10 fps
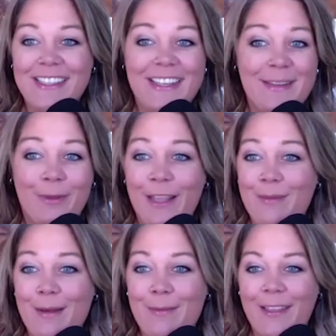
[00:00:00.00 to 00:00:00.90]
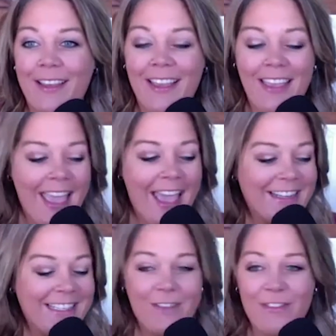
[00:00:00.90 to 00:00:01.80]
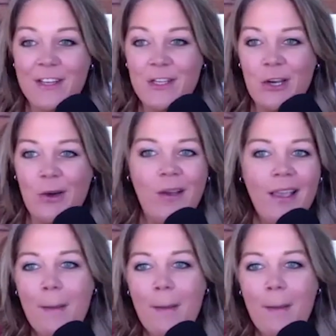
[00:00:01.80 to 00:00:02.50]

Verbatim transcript: They did play by play, had a TV show,